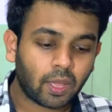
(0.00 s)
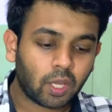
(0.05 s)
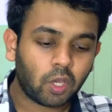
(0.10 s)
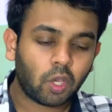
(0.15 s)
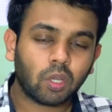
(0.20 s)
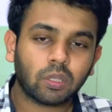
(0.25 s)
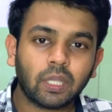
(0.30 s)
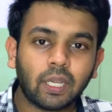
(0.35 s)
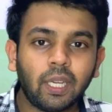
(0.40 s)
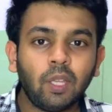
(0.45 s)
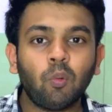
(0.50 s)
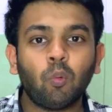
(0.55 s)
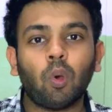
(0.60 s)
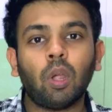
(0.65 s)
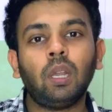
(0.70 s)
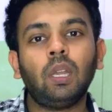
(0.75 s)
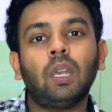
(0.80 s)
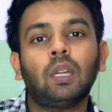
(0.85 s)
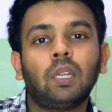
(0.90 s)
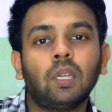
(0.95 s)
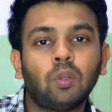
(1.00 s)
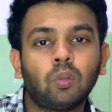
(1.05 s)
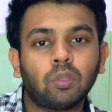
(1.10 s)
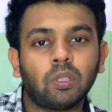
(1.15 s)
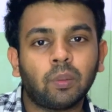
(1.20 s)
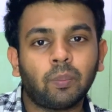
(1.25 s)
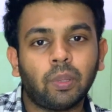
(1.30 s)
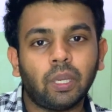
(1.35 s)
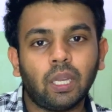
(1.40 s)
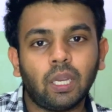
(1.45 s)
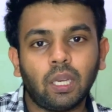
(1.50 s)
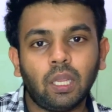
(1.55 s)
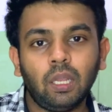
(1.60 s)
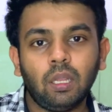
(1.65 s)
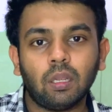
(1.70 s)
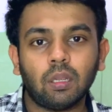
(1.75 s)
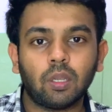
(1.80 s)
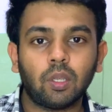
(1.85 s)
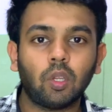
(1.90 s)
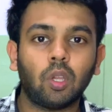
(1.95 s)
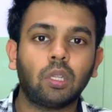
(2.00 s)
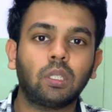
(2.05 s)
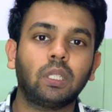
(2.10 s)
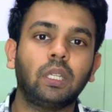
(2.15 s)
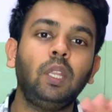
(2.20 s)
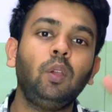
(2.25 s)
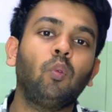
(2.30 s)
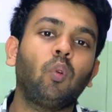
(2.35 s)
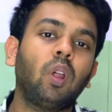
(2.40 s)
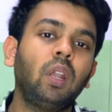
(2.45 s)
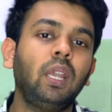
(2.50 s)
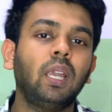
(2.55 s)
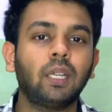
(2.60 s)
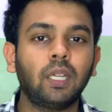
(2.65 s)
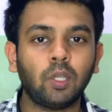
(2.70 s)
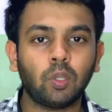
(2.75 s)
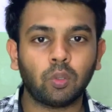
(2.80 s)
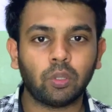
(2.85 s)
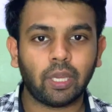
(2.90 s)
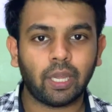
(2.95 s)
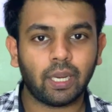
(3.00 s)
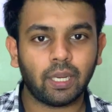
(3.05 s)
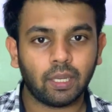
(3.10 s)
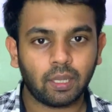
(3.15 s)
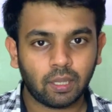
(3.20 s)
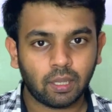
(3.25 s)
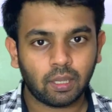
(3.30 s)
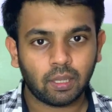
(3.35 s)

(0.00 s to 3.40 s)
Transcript: you are sending one letter to the beginning you are sending one letter to the end